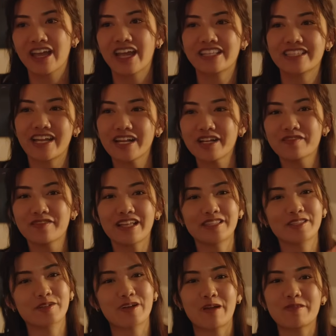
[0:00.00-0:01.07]
It's kind of that
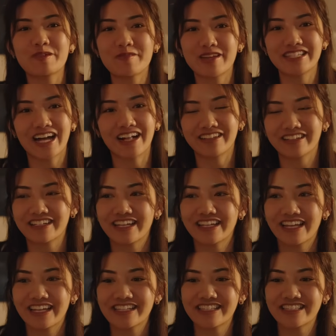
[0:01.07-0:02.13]
scrappy mentality, I
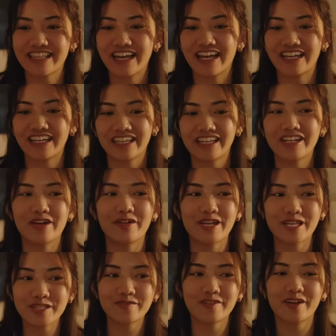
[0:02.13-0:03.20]
guess, that,
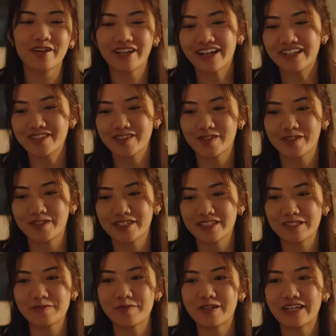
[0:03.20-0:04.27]
is very
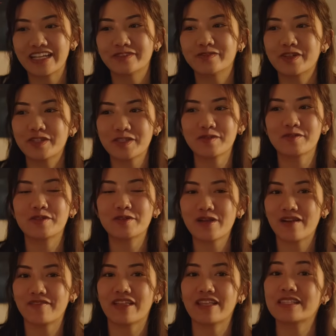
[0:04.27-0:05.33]
uncertain, but once you do
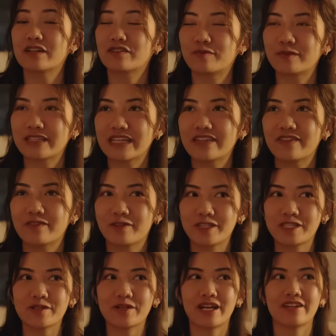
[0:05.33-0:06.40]
have that self-belief and
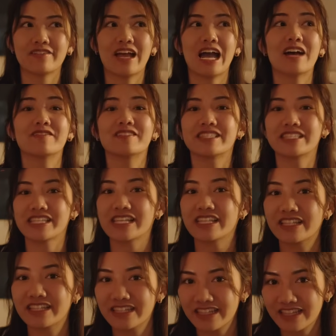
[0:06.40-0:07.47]
once you kind of have
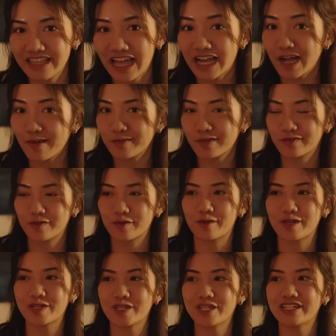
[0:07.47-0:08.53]
seen that come to
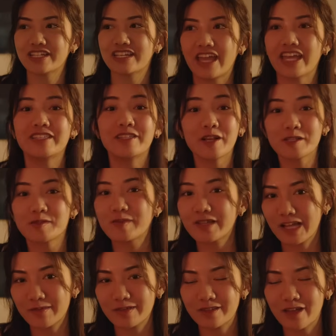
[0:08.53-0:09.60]
fruition, it does
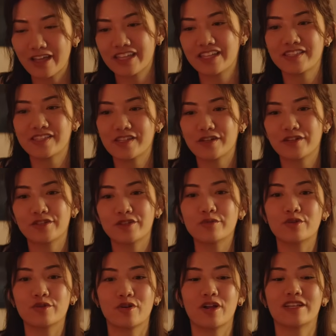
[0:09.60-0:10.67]
become a lot easier to
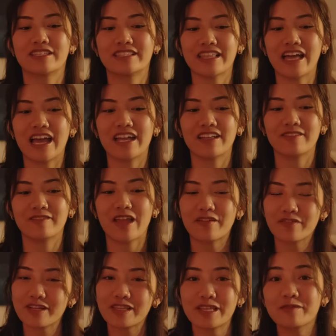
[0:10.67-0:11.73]
trust that
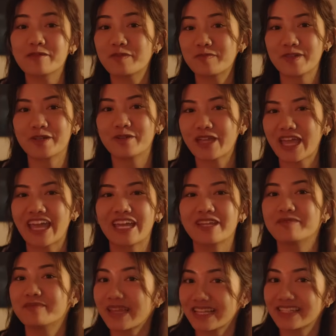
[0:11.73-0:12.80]
everything will be okay
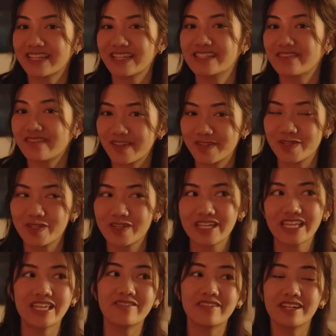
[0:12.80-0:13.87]
and make sense eventually,
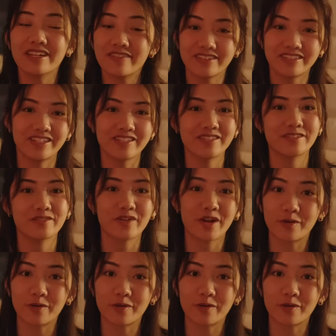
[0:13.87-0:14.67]
even if it doesn't right